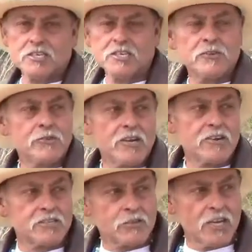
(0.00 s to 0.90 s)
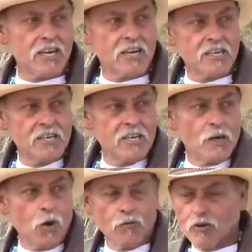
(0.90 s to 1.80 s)
and here we are at, uh,
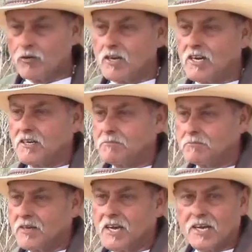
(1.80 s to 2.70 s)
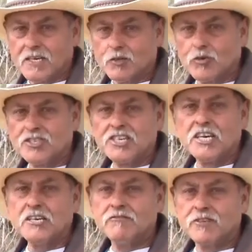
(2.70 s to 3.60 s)
over um, uh, towards the
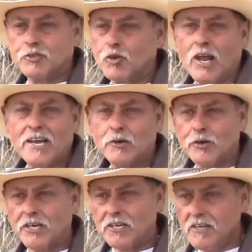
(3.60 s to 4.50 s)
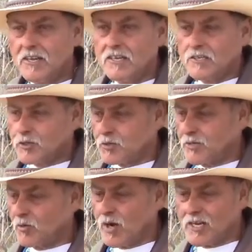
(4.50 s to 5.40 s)
end of uh, July already. So it's
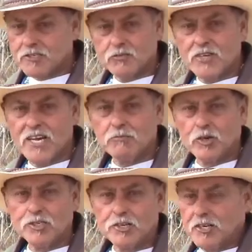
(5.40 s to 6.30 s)
been a while since we had moisture